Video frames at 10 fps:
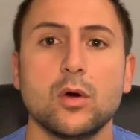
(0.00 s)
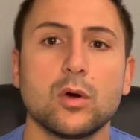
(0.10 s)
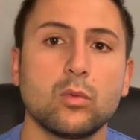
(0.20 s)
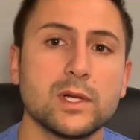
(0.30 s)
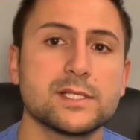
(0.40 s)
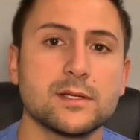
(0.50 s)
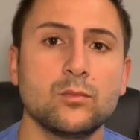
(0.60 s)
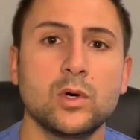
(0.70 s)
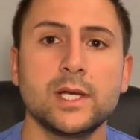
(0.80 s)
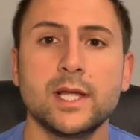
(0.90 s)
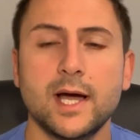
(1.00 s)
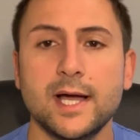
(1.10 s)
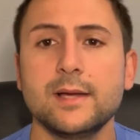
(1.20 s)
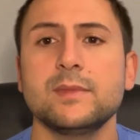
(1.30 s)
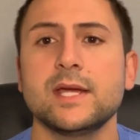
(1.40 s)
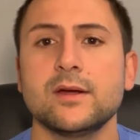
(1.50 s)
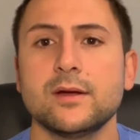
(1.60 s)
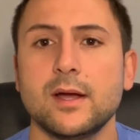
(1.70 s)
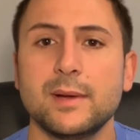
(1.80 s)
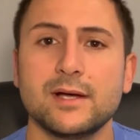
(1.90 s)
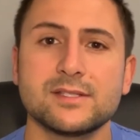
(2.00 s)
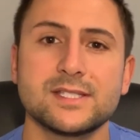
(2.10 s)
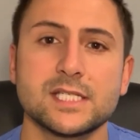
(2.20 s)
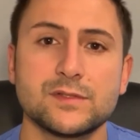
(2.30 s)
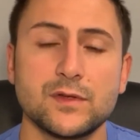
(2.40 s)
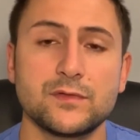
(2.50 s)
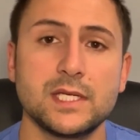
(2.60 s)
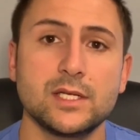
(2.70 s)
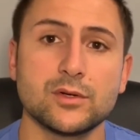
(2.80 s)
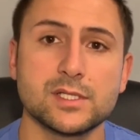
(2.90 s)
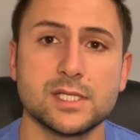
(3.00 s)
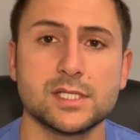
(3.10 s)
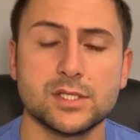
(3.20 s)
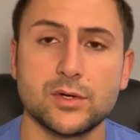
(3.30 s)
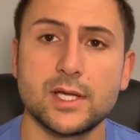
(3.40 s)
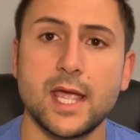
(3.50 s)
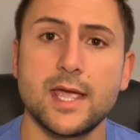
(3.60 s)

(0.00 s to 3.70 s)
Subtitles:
or with someone, I am there about 6:15 or 6:30